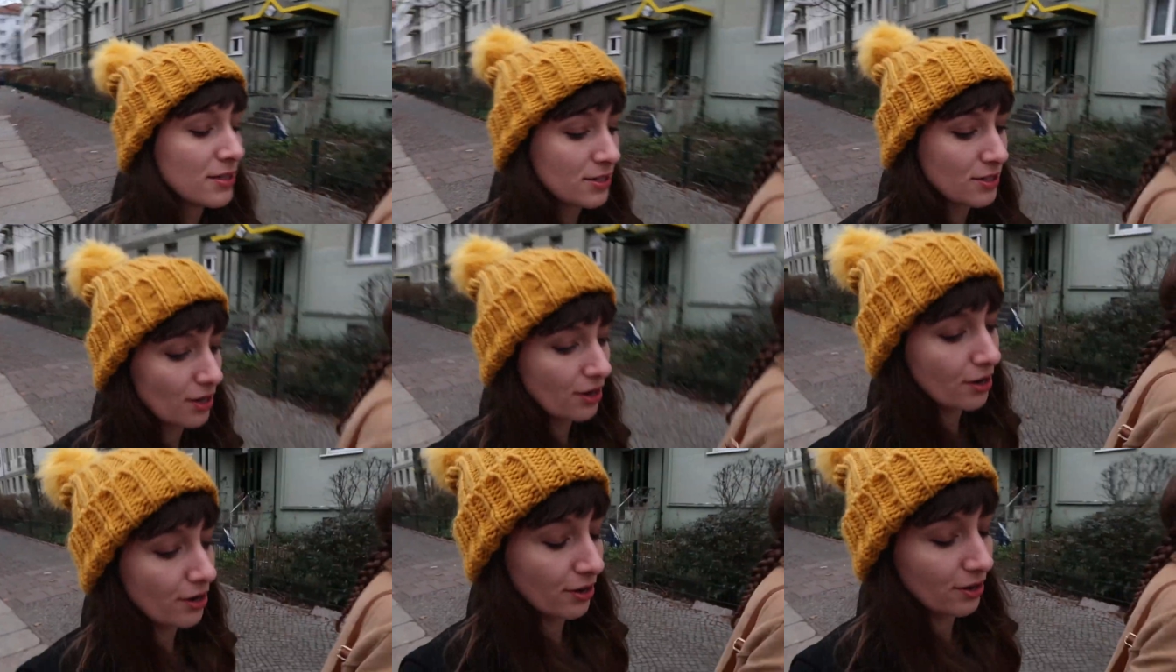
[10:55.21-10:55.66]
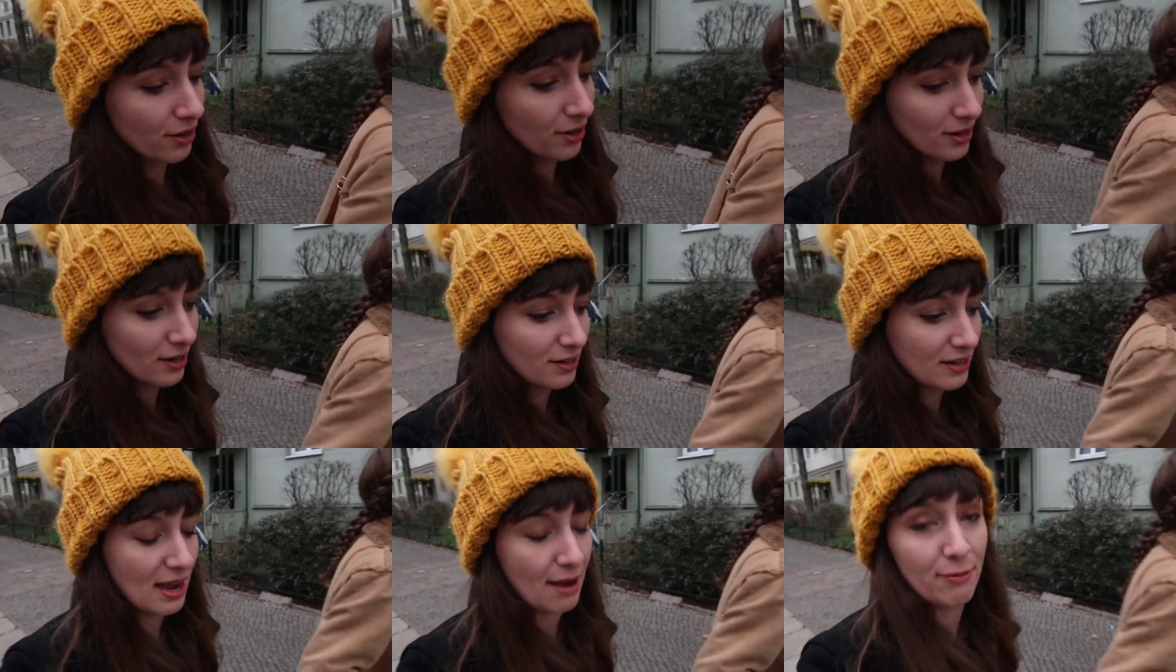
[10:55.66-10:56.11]
So
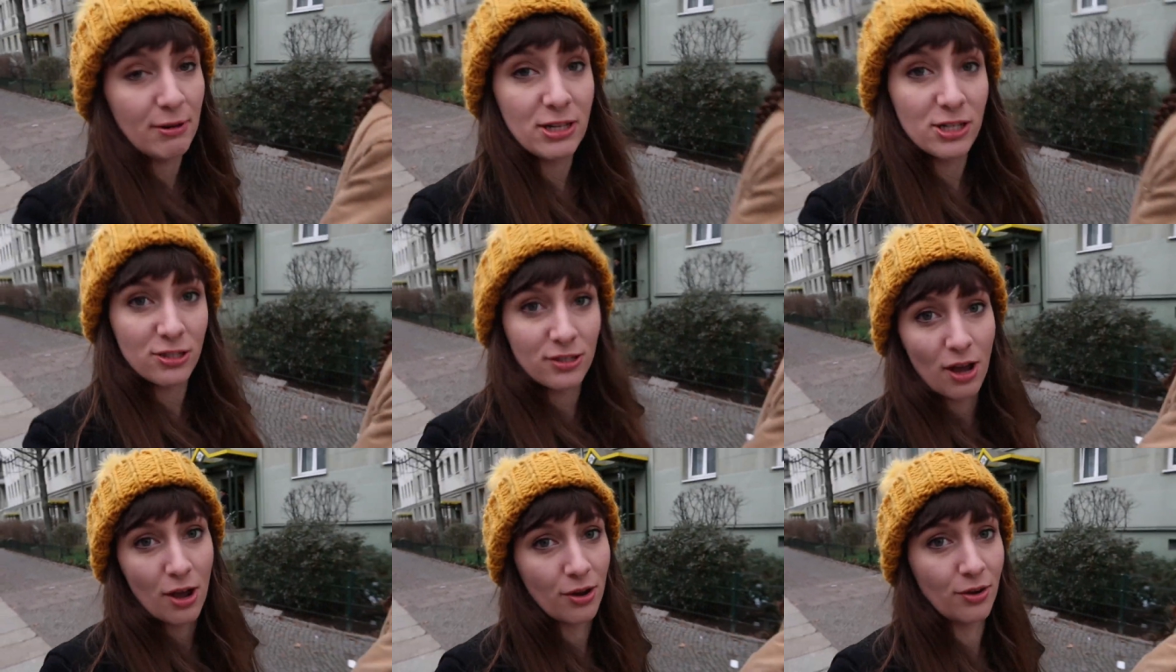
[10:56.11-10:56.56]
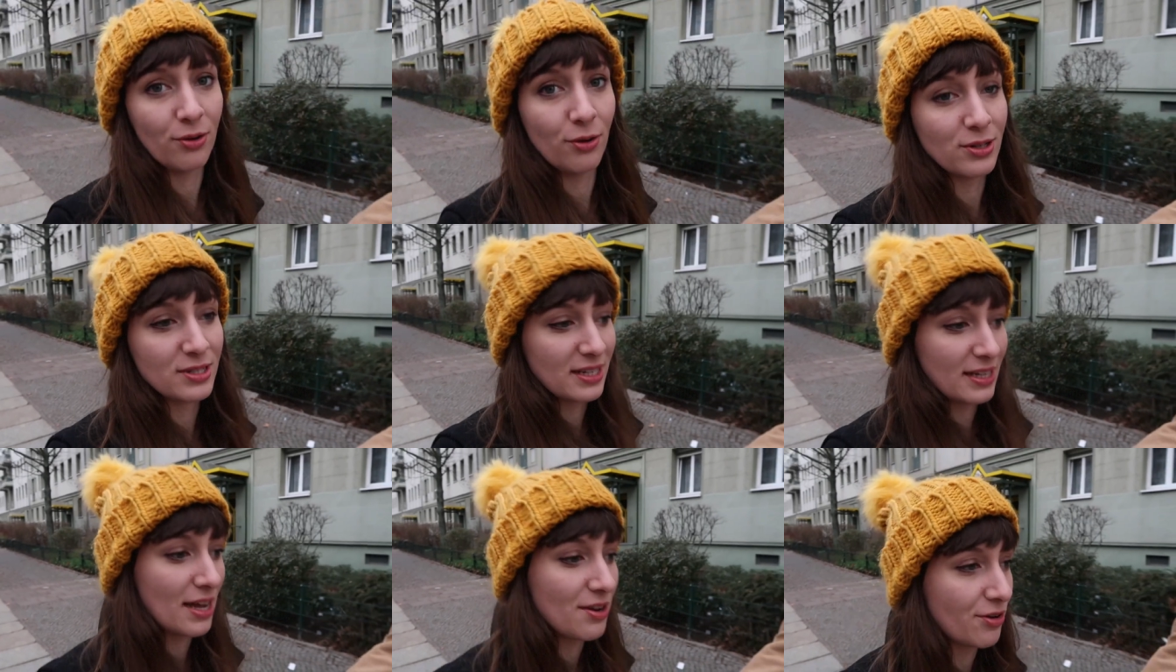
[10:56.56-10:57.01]
yeah, we just go
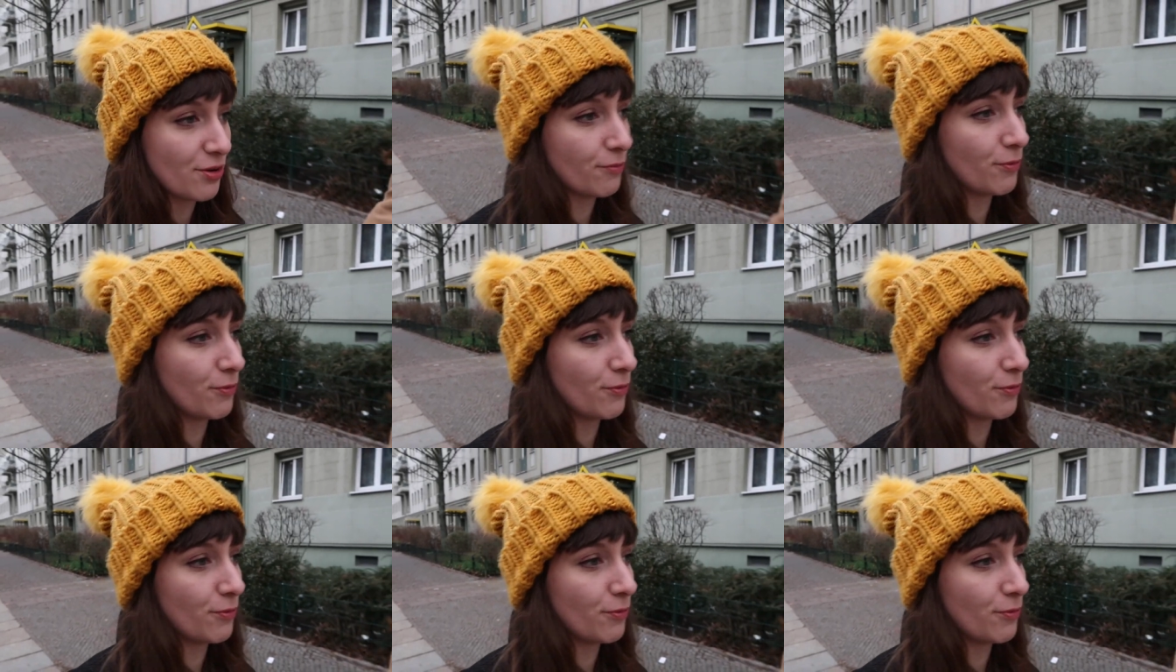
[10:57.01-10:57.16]
all together